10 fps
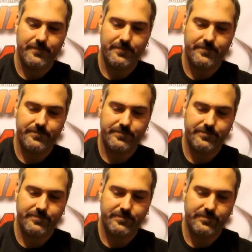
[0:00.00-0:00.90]

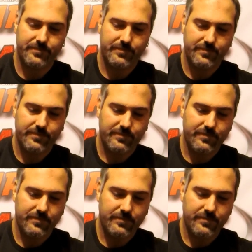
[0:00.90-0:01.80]

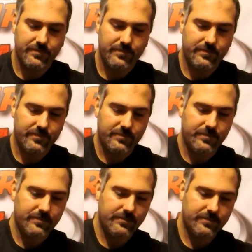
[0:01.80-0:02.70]

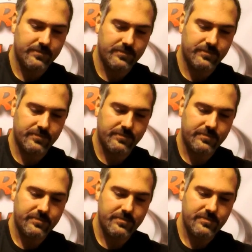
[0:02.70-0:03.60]

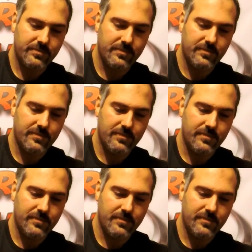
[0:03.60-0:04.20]
No one is speaking in this clip.